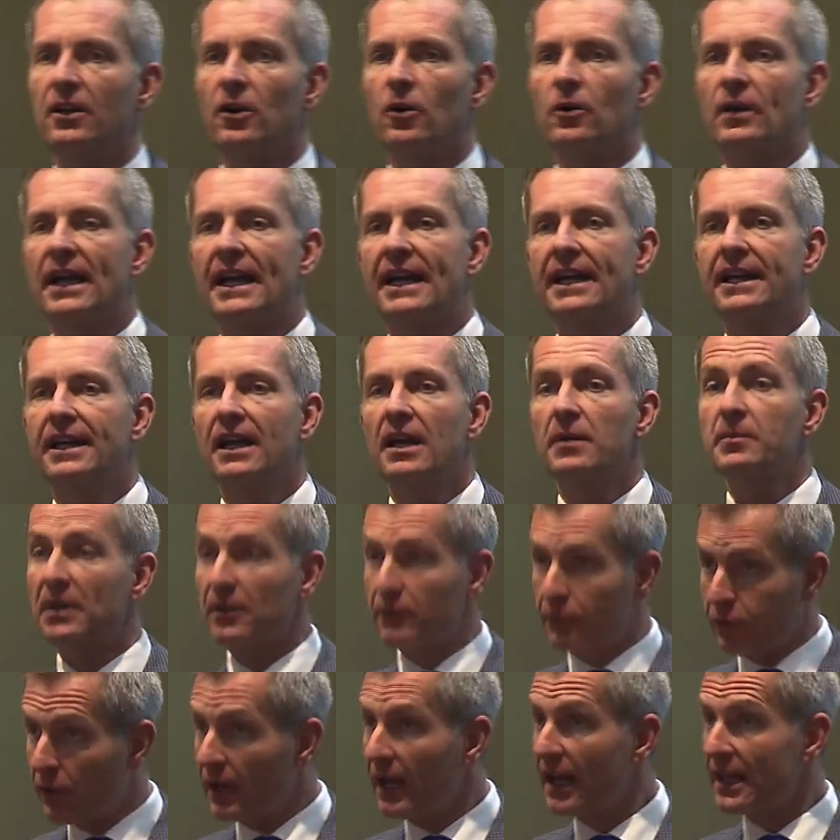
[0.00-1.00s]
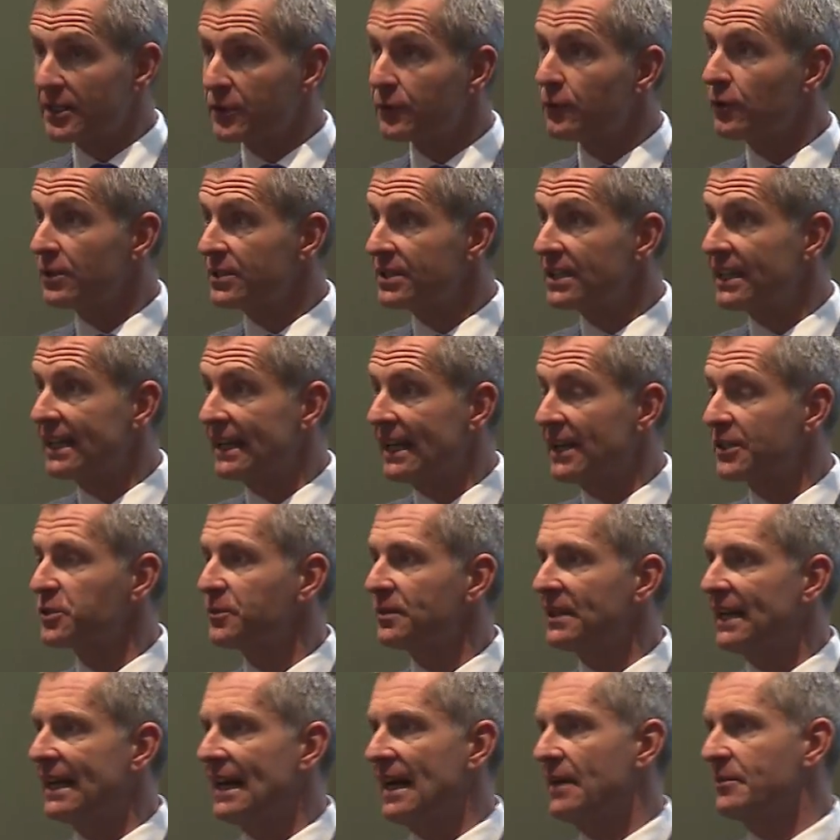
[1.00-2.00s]
okay? But for us, for studying
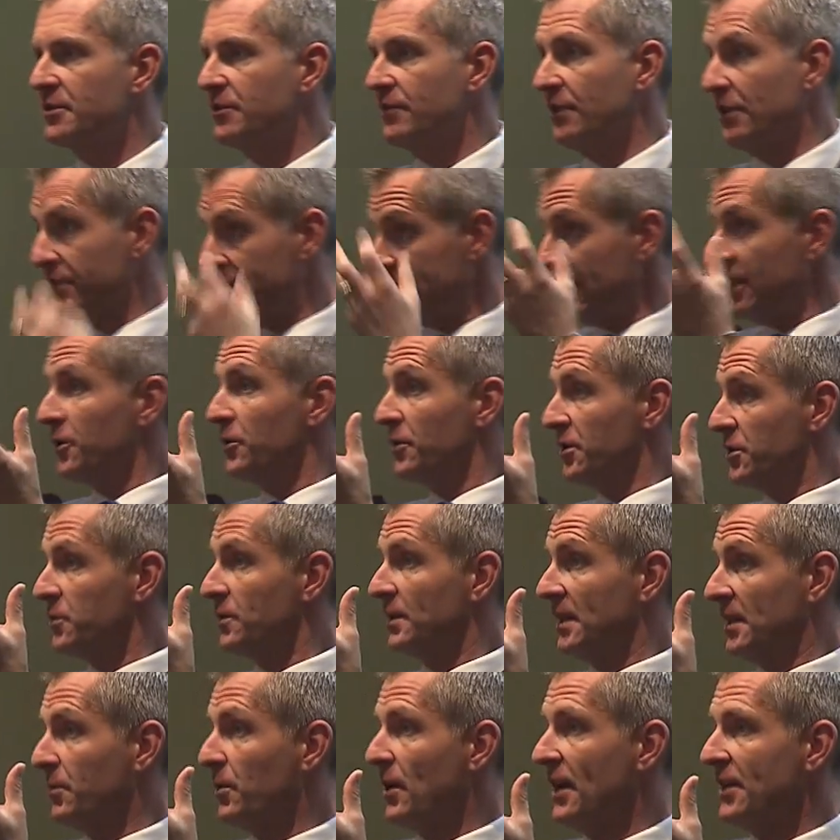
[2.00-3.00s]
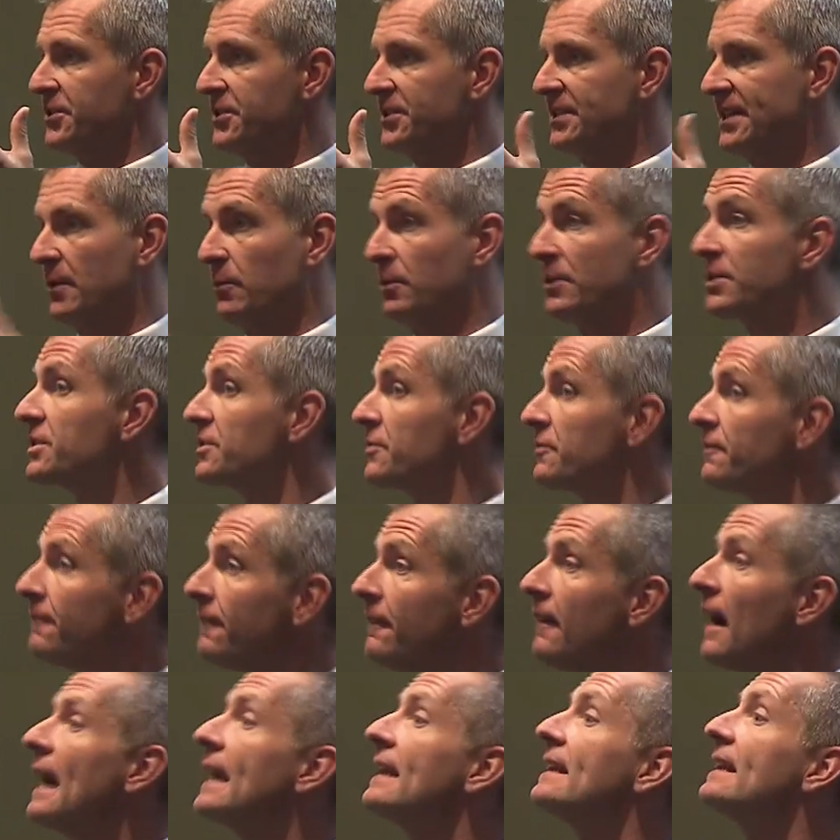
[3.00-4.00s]
exoplanet atmospheres, they do this really precious thing, which is
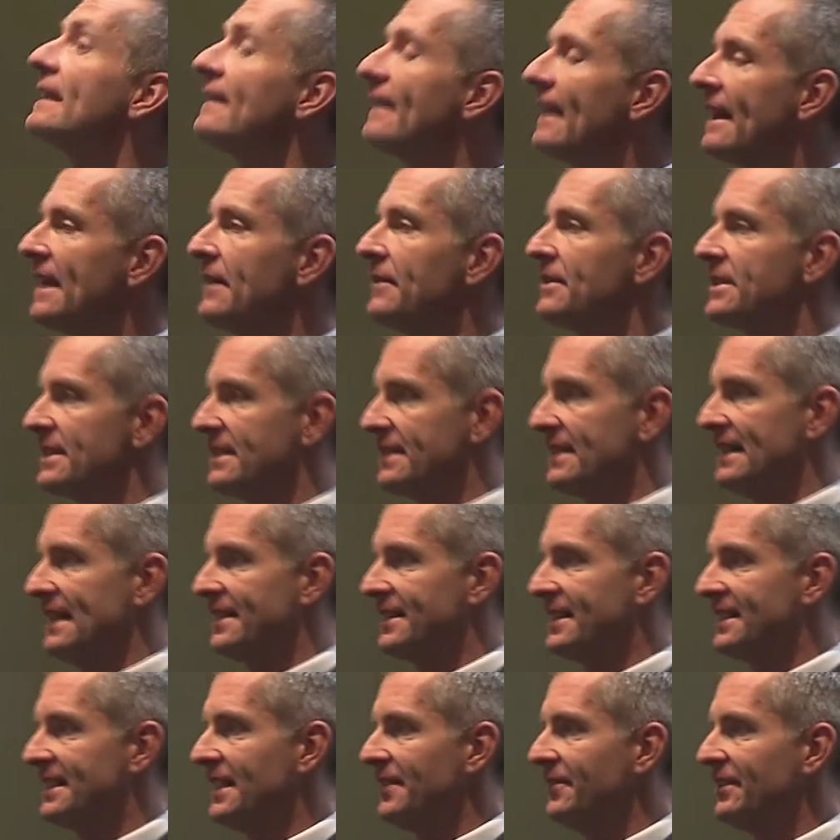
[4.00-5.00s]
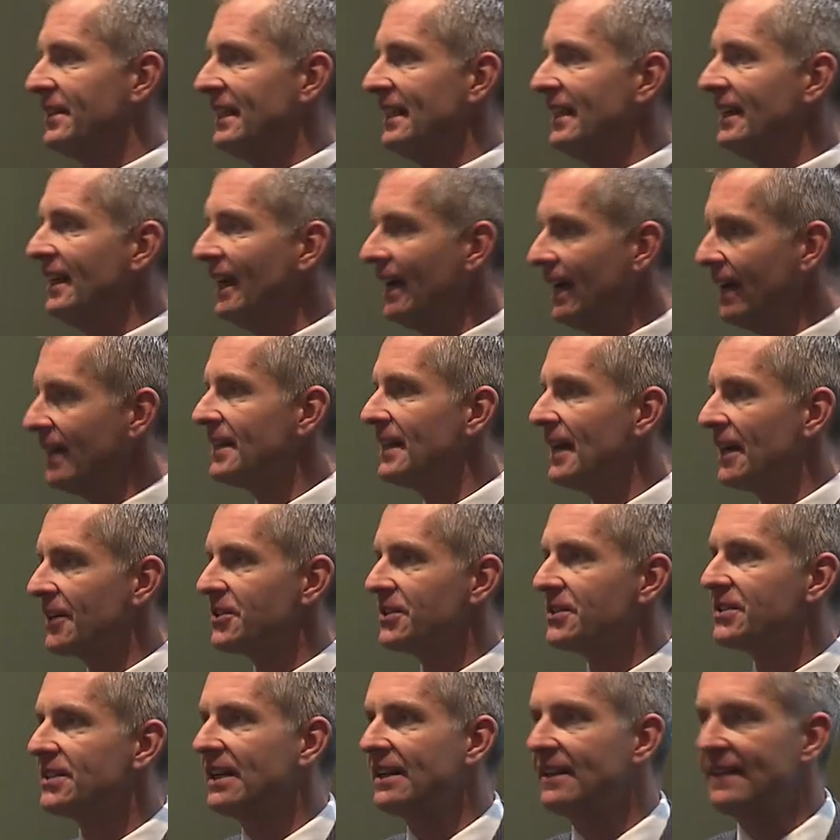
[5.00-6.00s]
finally they give us the sensitivity to
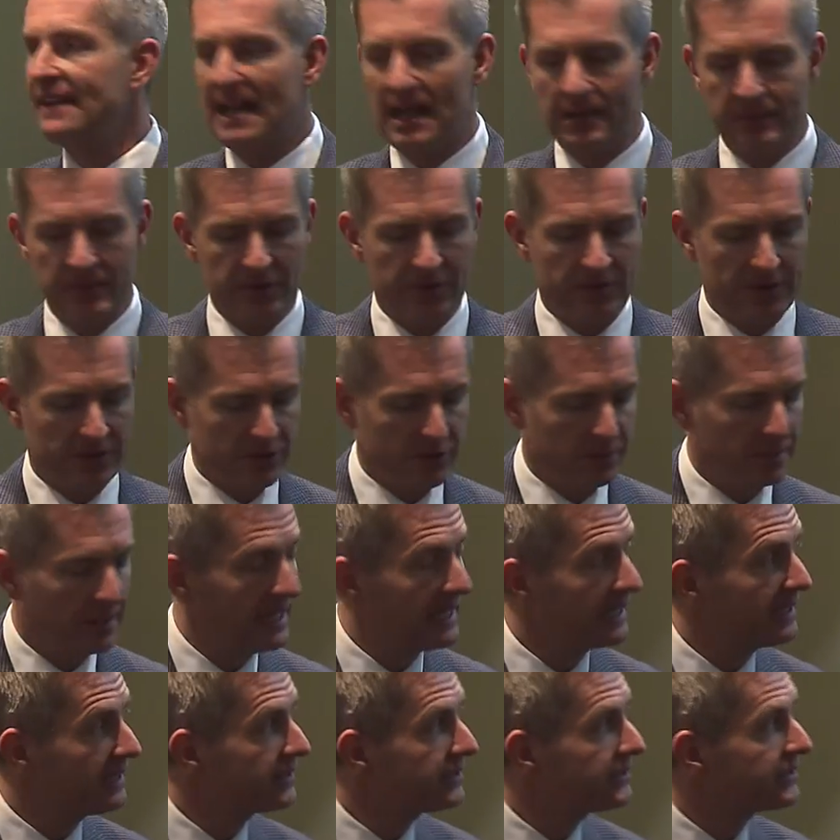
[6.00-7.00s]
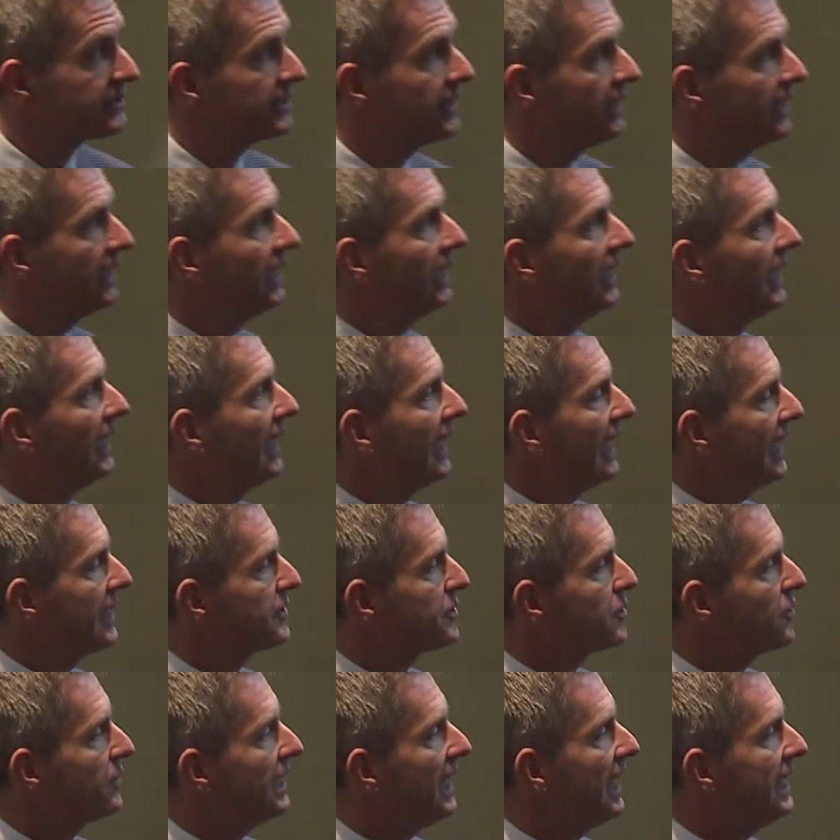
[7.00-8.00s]
actually study the atmospheres of planets. And
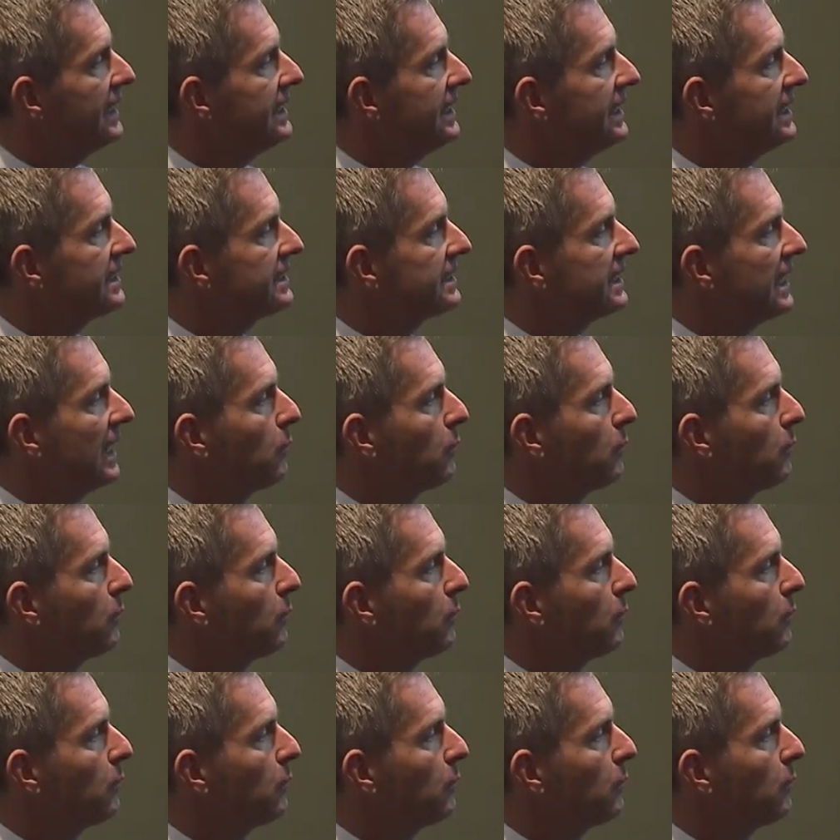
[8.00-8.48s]
so the idea is